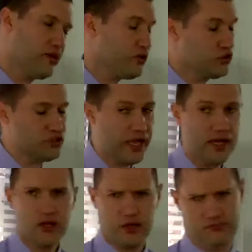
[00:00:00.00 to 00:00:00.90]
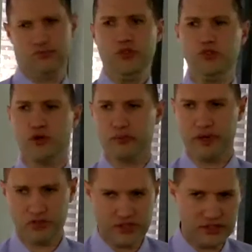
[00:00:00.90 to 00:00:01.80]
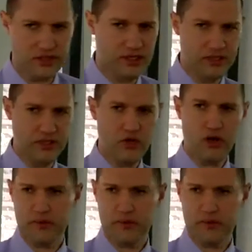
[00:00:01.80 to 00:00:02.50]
And you'll say, "What are you talking about, Nico?